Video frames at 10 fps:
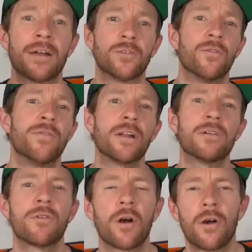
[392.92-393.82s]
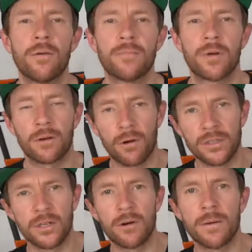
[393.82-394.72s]
outdoor velodrome,
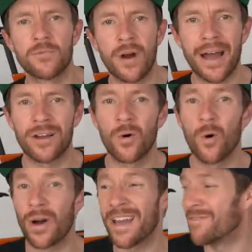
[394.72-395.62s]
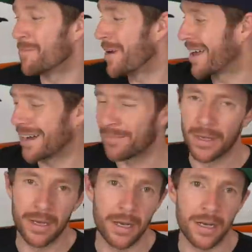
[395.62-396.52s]
criterium track, or even better,
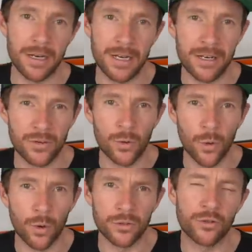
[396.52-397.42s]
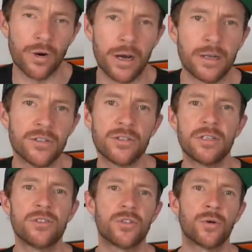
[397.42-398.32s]
an indoor trainer.
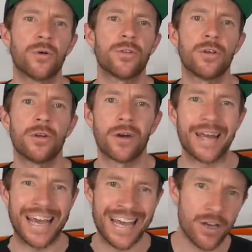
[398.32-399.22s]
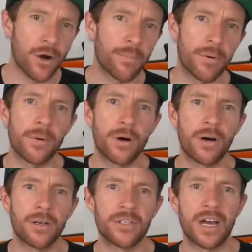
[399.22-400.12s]
Just ensure that you're not heat
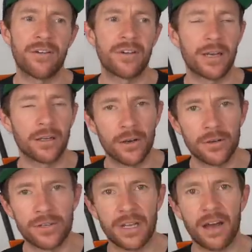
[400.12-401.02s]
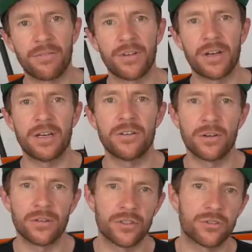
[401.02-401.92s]
compromised, you haven't had loads of caffeine, you're
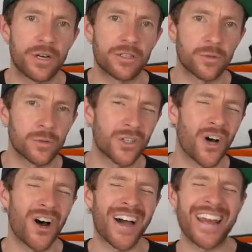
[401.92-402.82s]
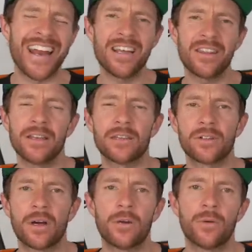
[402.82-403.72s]
not stressed or tired, anything
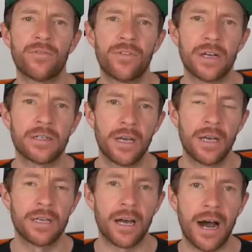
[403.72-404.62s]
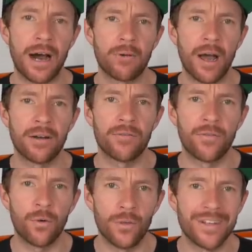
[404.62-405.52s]
that's going to affect your heart rate
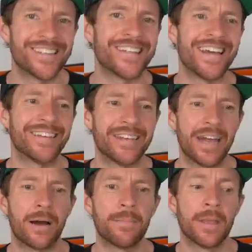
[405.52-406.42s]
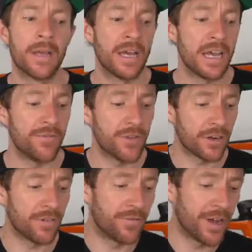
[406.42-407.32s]
for this test. Now, if you
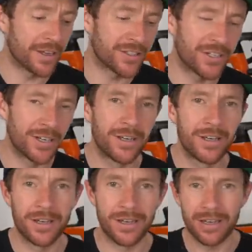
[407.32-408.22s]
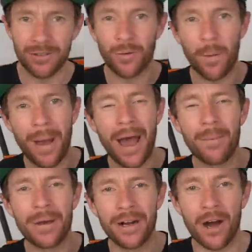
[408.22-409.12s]
can invest into a
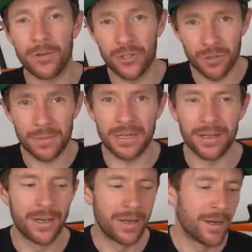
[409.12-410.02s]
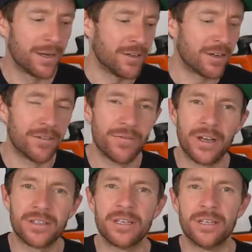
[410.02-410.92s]
power meter, I'm assuming you can
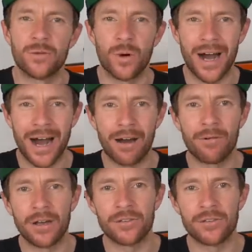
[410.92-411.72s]
invest into a heart rate